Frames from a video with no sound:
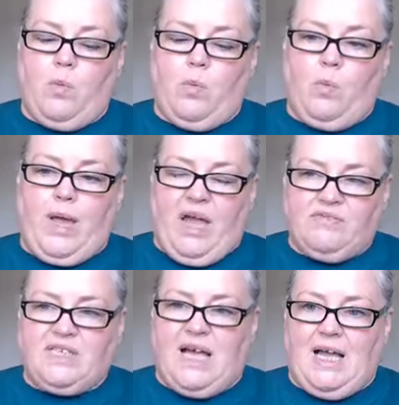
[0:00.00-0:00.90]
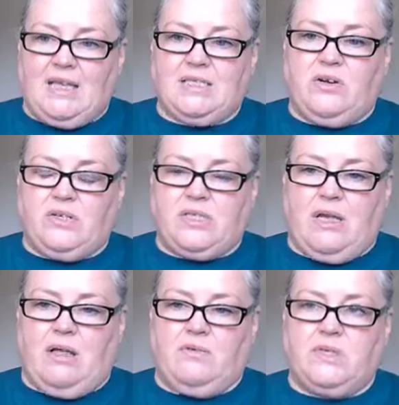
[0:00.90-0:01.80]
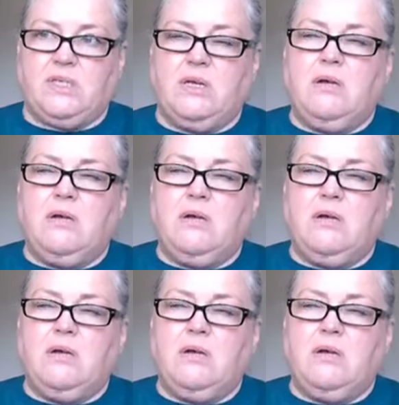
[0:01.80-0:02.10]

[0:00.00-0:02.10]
we have to ask ourselves,